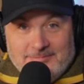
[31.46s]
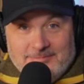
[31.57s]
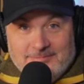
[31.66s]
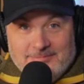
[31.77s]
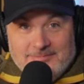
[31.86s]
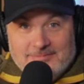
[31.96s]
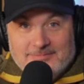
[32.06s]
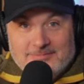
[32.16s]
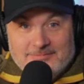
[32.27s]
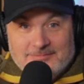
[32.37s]

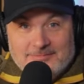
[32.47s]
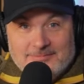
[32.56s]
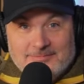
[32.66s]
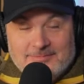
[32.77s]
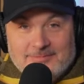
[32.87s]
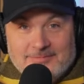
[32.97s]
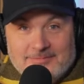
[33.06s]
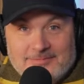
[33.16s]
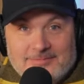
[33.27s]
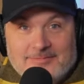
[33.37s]

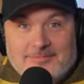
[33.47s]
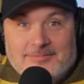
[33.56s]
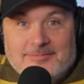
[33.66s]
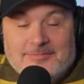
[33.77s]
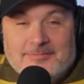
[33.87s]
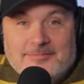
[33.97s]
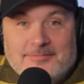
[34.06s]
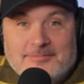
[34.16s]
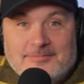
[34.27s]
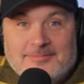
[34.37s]

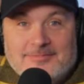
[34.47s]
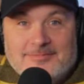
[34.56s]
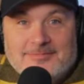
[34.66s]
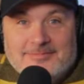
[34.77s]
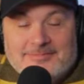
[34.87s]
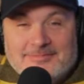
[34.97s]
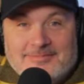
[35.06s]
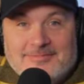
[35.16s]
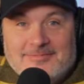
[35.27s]
This person isn't speaking.